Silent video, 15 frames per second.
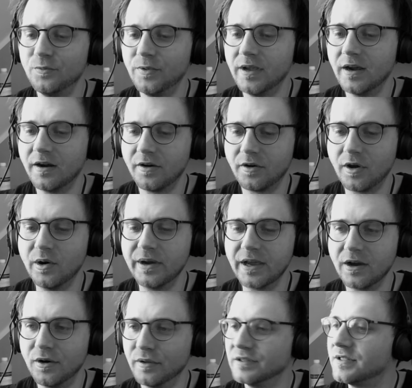we are going
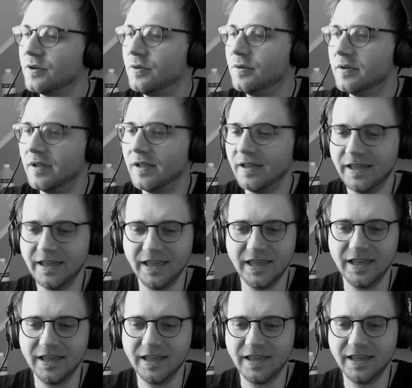on. So
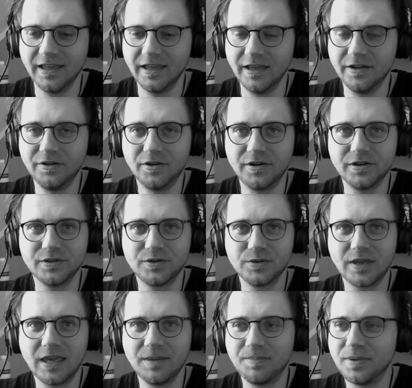in order to
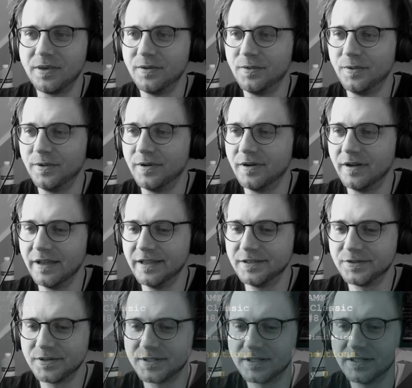keep you
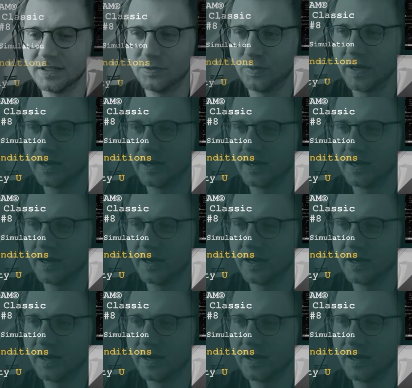interested, we